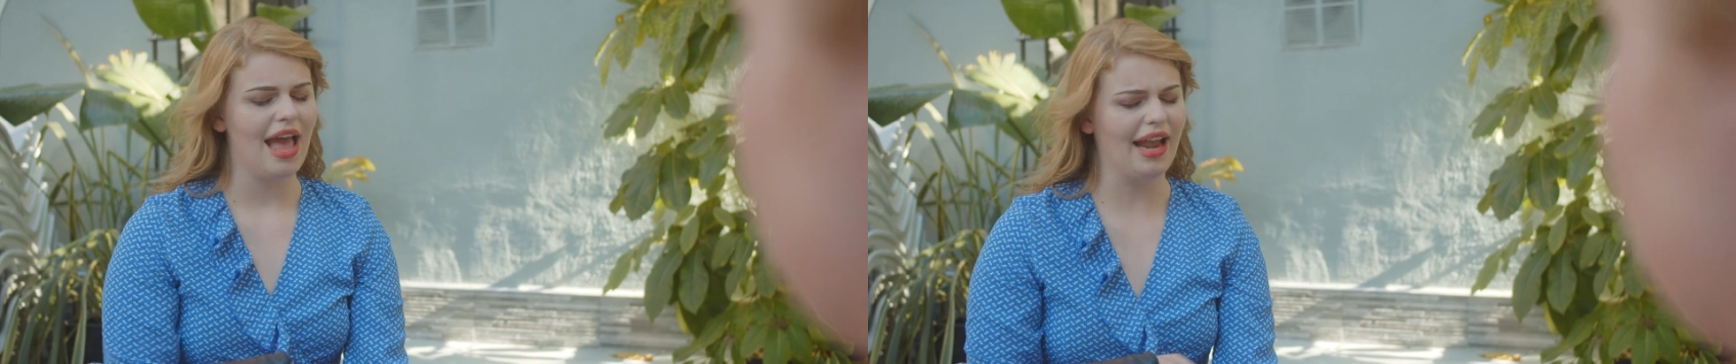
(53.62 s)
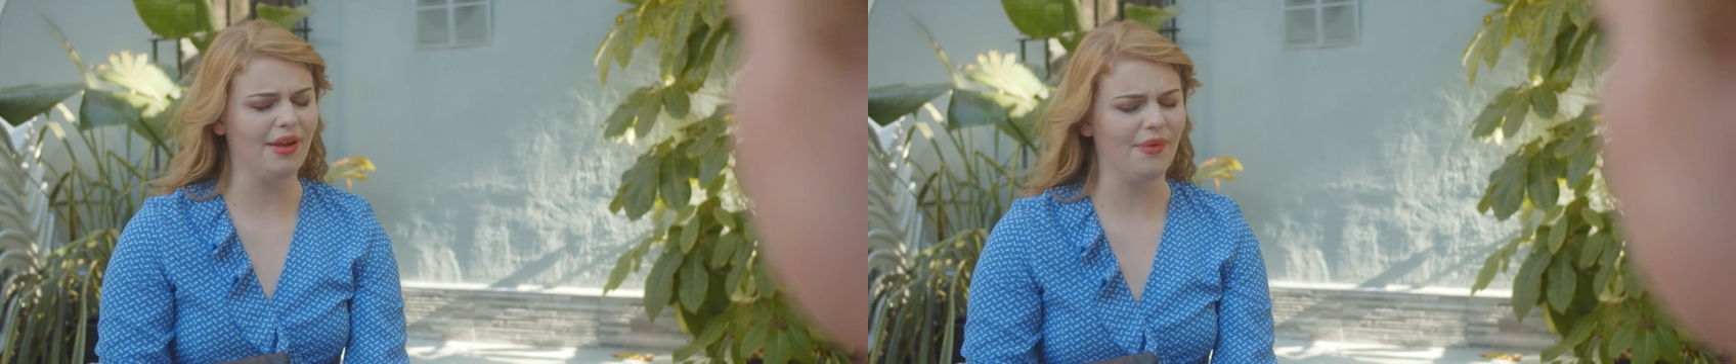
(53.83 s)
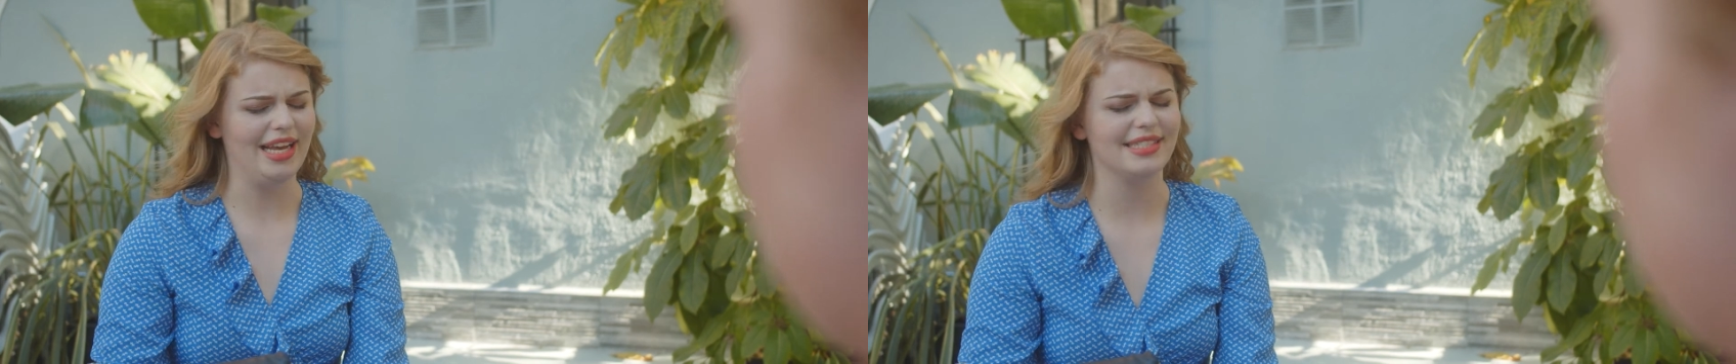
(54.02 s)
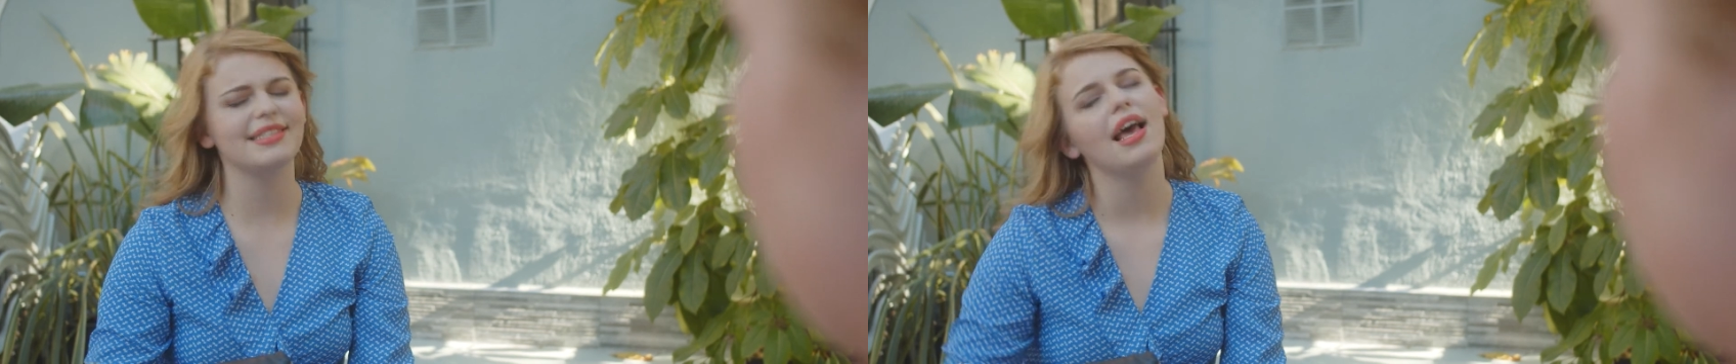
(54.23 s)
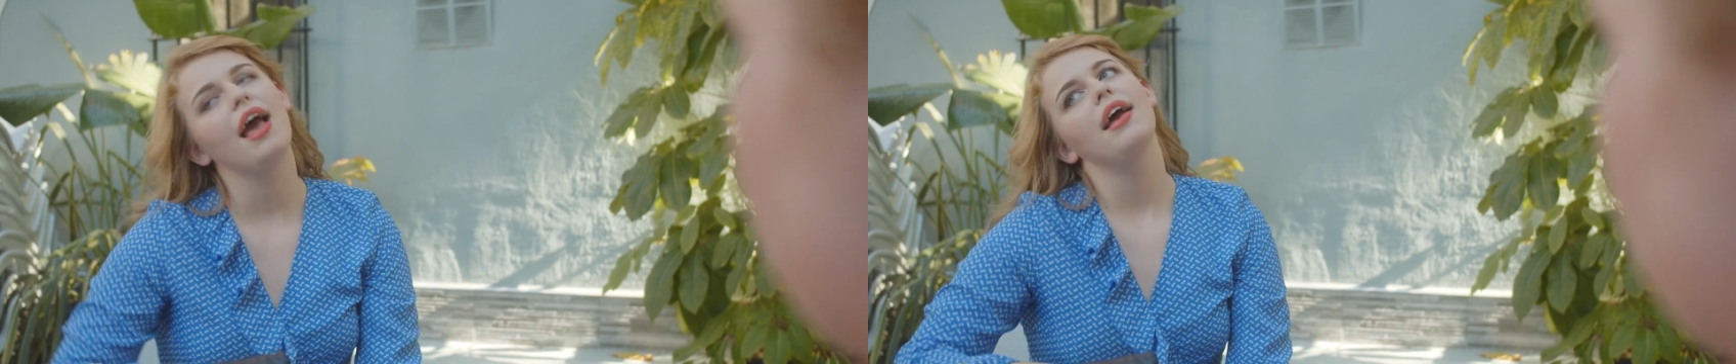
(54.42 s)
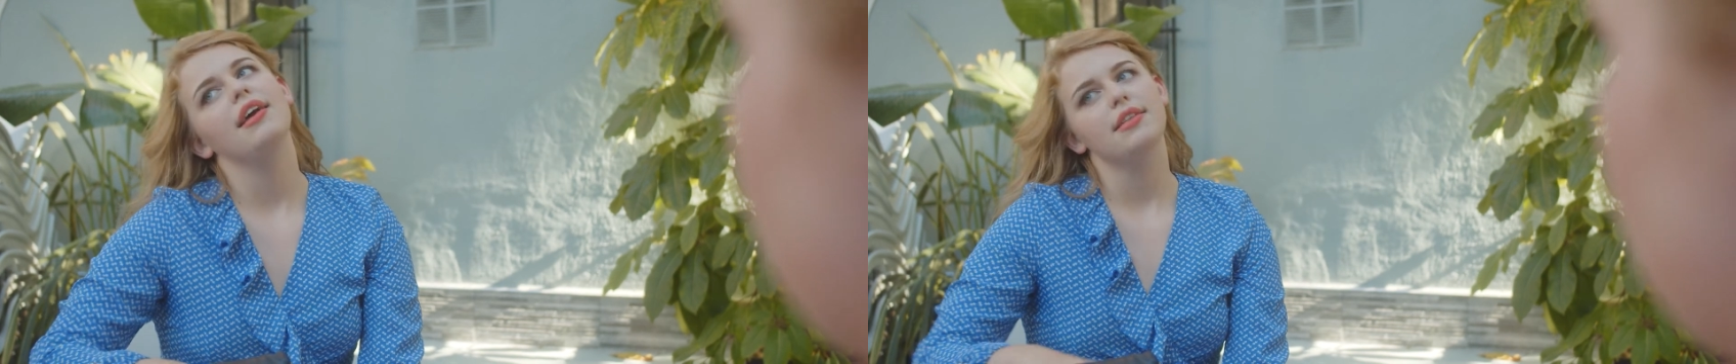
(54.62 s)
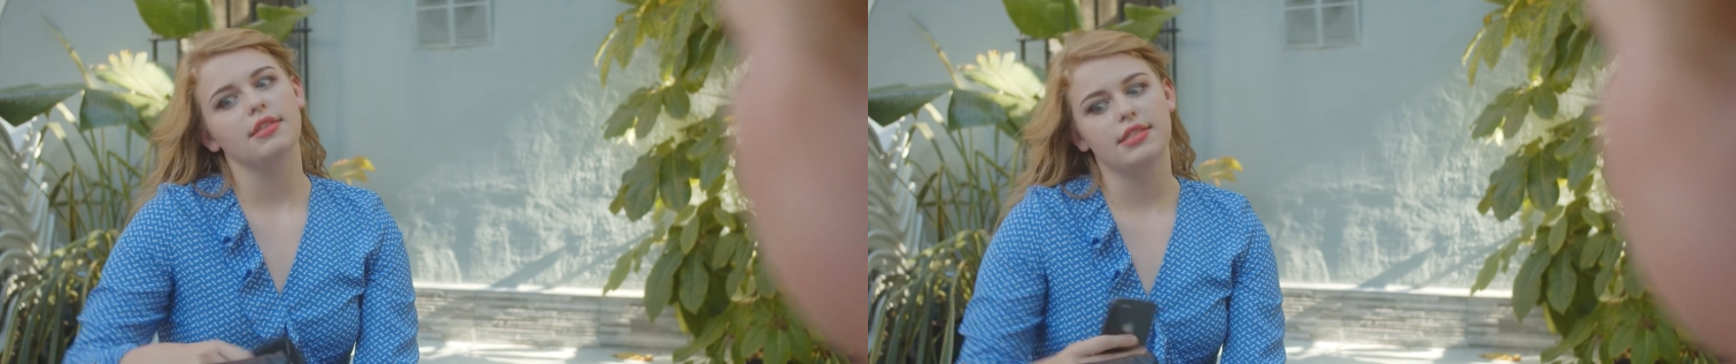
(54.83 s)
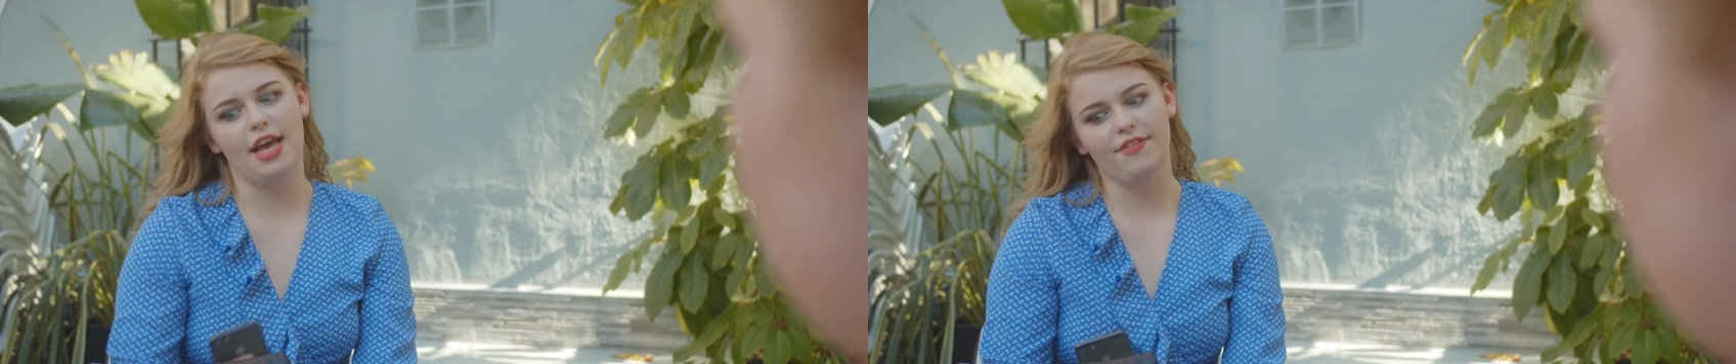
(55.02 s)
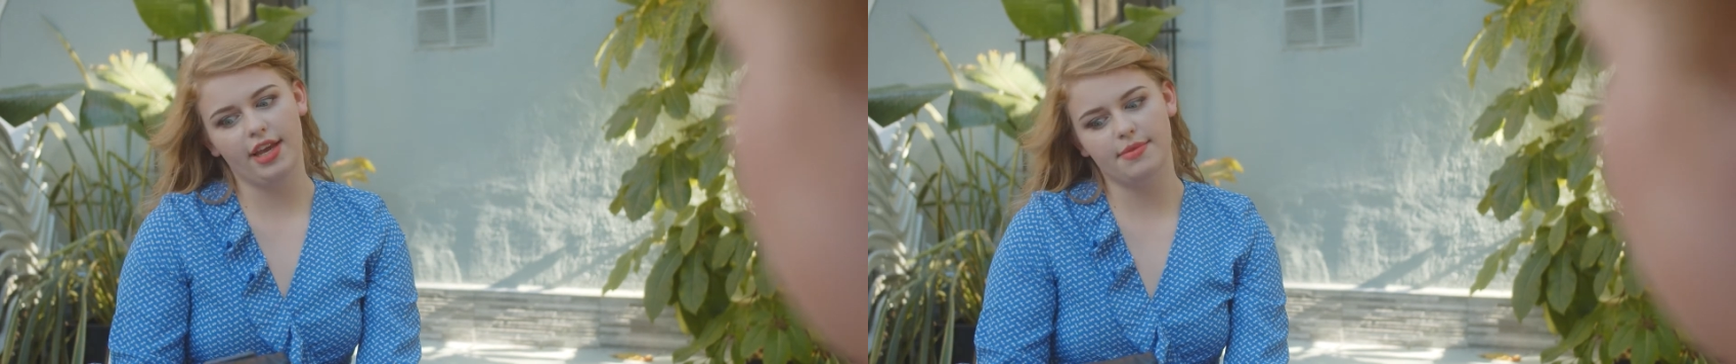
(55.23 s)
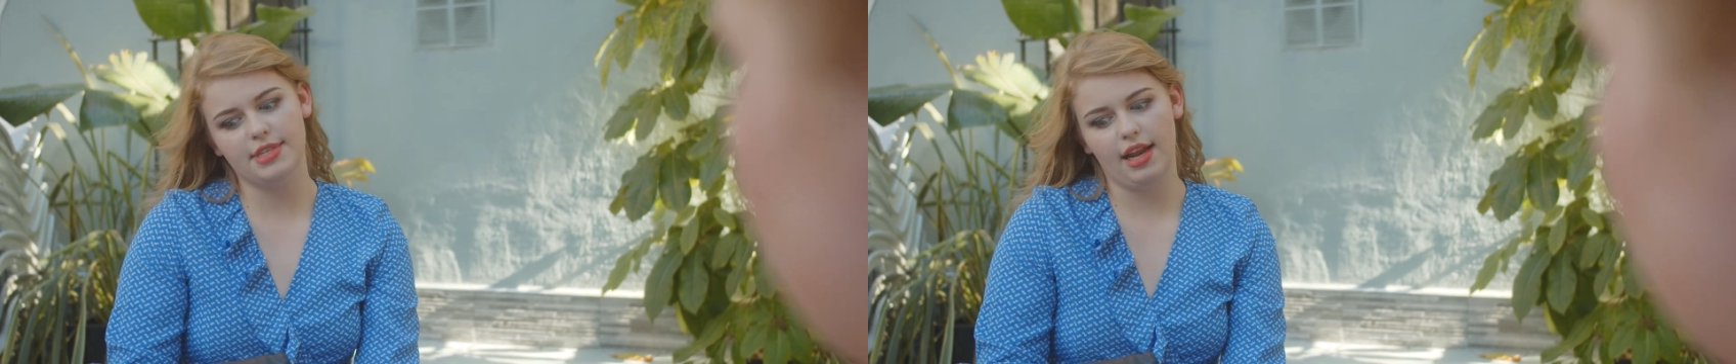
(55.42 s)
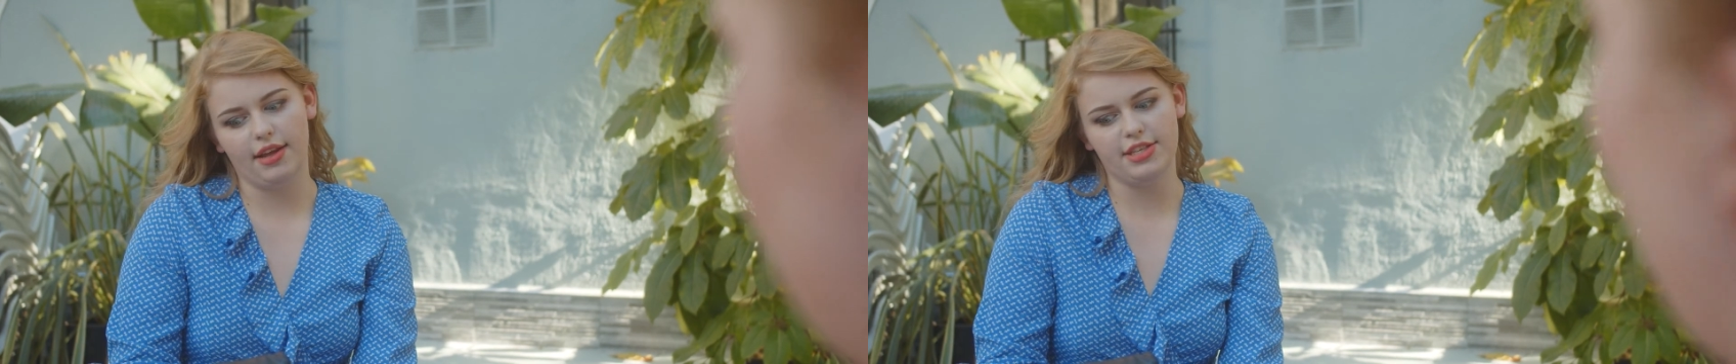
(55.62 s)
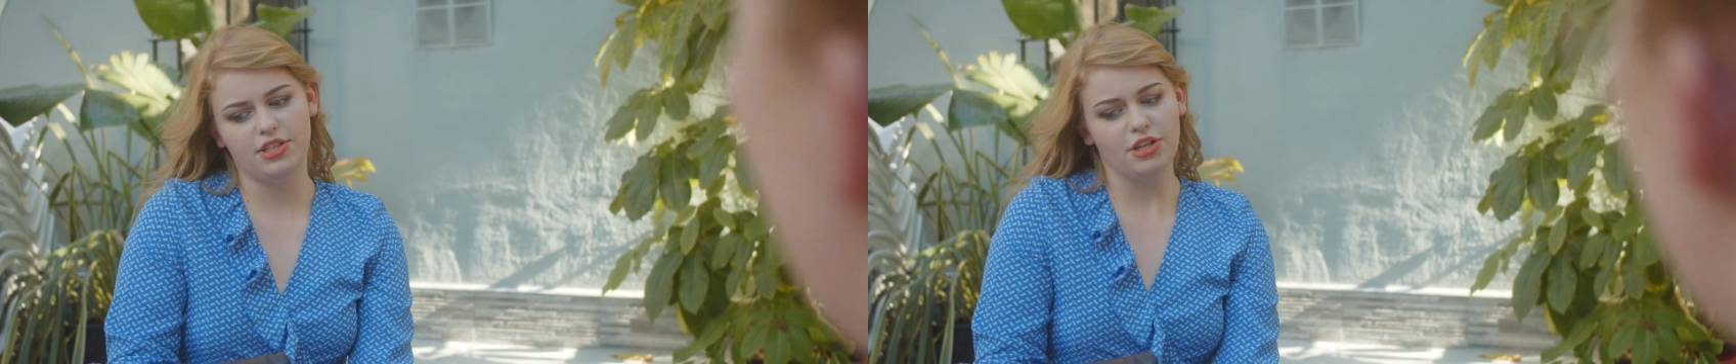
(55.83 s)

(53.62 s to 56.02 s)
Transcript: Anyways, Stephanie comes in like this